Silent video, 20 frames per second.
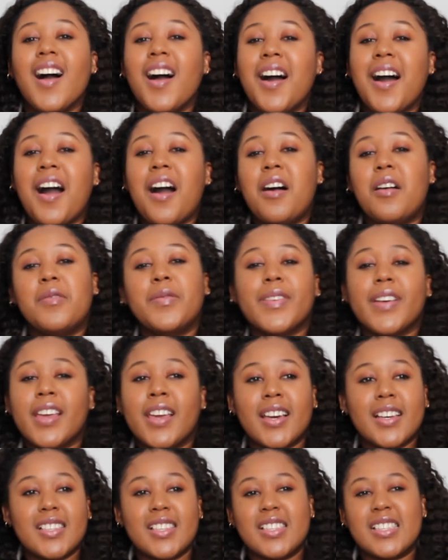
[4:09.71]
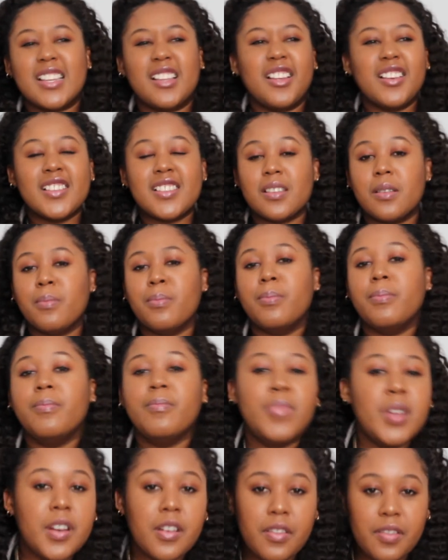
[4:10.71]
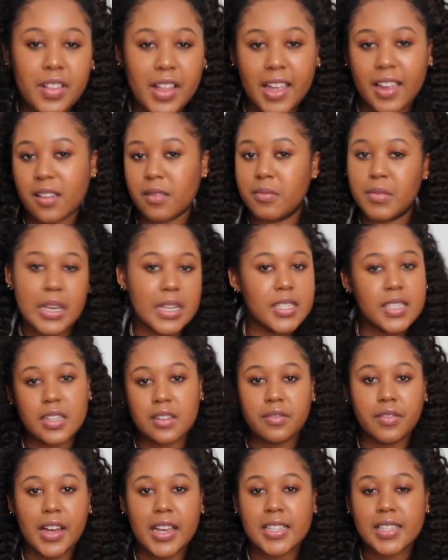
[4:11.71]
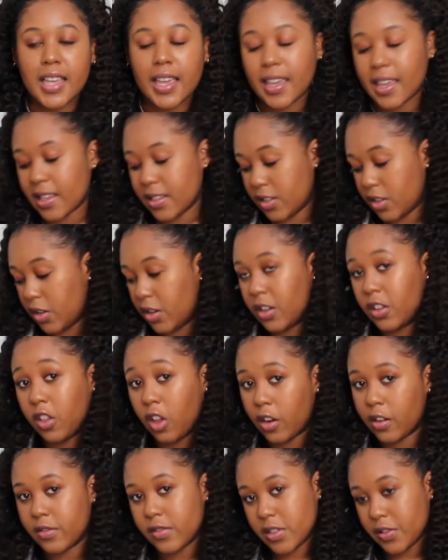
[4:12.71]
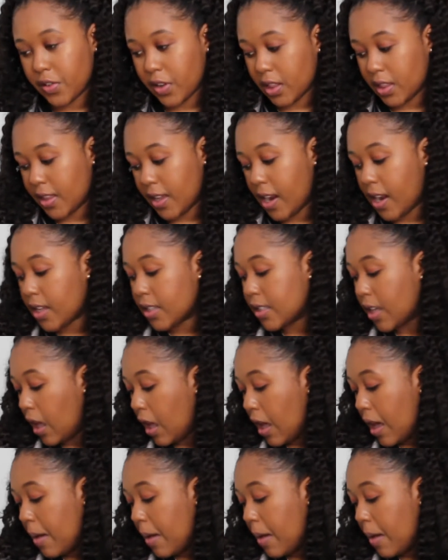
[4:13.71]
because it's a bit of like mixed advice, I guess, on a lot of different things.